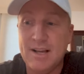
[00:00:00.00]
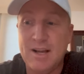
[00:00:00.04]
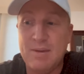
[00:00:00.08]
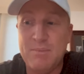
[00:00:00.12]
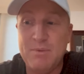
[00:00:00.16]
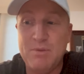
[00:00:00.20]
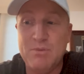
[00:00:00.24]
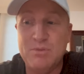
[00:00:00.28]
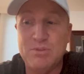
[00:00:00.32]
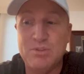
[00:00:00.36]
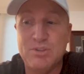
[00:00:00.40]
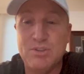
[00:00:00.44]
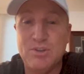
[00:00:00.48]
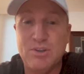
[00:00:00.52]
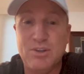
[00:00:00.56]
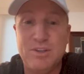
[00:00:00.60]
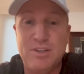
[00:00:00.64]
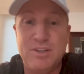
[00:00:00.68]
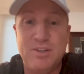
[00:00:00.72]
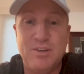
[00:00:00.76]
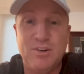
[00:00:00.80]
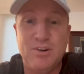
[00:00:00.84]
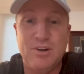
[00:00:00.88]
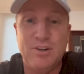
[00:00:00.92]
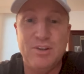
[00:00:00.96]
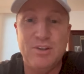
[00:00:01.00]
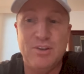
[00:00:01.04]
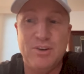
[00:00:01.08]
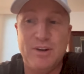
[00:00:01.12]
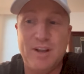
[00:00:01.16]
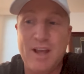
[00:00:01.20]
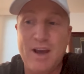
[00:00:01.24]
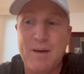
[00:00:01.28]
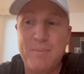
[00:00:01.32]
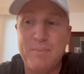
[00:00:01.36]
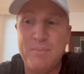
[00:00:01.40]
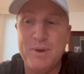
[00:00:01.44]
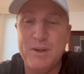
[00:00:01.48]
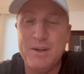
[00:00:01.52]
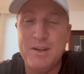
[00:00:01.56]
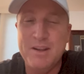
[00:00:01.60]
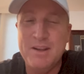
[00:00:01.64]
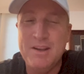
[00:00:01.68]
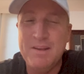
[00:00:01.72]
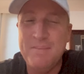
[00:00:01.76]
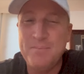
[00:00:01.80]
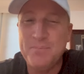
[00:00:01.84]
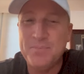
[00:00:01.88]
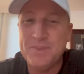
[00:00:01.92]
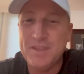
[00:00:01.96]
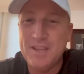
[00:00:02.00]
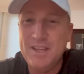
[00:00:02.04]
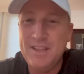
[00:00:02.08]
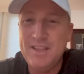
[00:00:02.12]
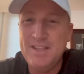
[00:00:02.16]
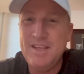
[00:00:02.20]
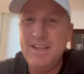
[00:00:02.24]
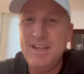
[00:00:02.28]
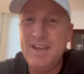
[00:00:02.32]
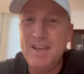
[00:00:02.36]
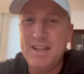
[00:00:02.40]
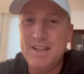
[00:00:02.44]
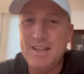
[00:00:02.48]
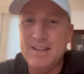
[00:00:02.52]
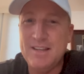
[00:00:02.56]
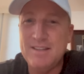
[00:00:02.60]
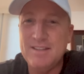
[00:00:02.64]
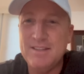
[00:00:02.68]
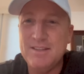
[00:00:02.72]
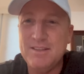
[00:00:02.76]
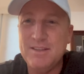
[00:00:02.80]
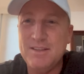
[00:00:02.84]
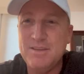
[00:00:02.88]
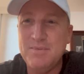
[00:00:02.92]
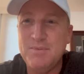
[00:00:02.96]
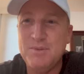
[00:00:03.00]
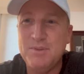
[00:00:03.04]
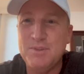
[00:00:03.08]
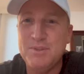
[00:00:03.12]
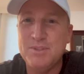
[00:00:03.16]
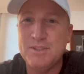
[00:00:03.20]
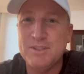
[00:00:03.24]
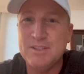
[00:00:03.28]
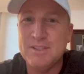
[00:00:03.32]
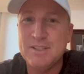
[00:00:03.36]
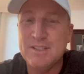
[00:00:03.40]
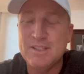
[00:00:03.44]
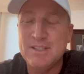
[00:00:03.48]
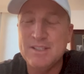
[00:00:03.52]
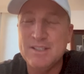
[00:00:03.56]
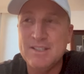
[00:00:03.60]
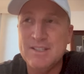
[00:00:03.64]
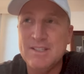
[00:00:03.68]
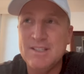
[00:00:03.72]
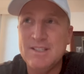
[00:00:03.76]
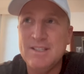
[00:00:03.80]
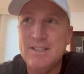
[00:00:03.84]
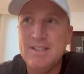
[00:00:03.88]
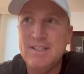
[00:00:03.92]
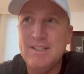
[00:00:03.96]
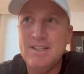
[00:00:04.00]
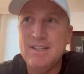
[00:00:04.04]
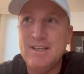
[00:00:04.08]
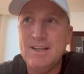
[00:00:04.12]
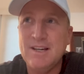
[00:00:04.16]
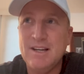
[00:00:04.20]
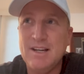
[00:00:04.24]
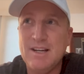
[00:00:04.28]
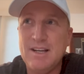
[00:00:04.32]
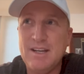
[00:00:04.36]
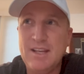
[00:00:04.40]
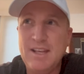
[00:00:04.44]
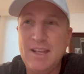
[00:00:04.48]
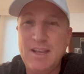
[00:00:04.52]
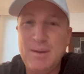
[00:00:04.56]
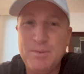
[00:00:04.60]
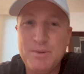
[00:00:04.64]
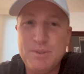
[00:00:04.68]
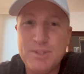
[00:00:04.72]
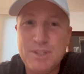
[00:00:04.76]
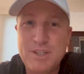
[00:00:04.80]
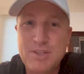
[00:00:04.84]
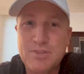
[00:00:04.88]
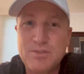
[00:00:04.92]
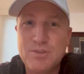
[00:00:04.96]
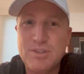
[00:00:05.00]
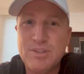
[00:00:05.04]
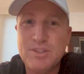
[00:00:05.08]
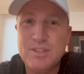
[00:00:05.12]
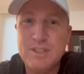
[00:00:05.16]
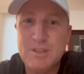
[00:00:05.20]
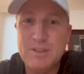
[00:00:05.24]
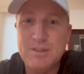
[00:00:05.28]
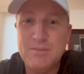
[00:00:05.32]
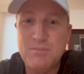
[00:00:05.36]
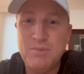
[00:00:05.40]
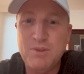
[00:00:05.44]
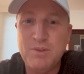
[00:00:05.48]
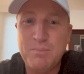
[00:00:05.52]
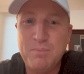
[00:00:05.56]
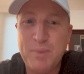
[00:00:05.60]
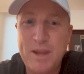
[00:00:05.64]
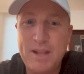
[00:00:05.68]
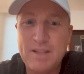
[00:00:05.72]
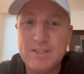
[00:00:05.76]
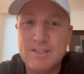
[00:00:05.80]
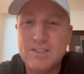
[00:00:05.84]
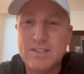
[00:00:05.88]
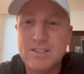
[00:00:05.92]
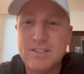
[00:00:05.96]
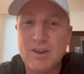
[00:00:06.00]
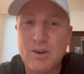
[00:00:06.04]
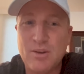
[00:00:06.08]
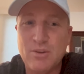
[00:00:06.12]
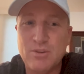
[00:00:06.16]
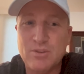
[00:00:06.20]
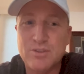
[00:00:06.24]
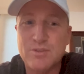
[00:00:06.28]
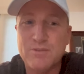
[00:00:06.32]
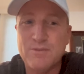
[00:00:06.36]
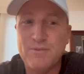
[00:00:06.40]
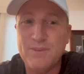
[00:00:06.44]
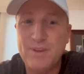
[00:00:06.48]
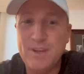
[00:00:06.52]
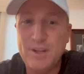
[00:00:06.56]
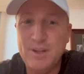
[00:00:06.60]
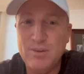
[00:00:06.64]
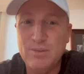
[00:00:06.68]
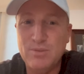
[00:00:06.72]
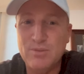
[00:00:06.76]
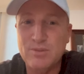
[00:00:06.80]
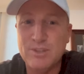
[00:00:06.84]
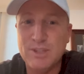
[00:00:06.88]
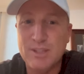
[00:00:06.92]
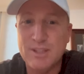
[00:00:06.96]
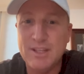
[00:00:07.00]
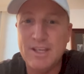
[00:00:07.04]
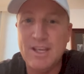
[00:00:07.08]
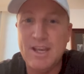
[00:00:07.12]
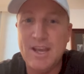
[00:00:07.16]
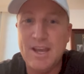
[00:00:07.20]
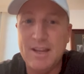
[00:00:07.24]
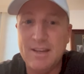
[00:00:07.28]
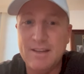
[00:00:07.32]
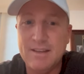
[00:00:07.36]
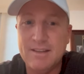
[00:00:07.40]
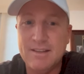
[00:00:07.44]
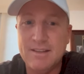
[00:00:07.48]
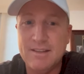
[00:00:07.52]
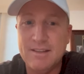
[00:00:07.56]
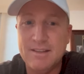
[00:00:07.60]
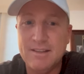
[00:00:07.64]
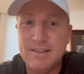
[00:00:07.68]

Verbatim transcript: He was 39 not out, but in the end it was interesting with Ben Stokes' fields at the end.